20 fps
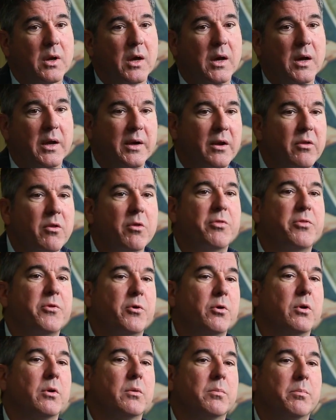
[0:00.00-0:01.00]
another
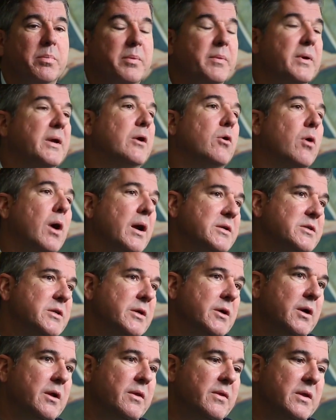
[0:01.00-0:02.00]
third big
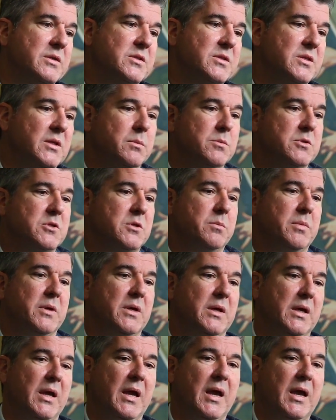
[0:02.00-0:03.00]
criteria that seems to
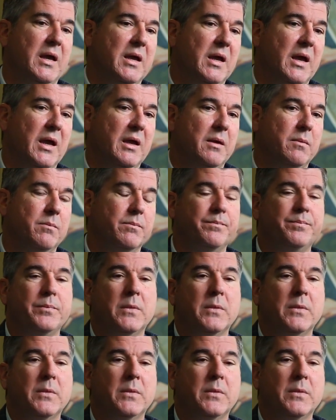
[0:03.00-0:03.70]
be a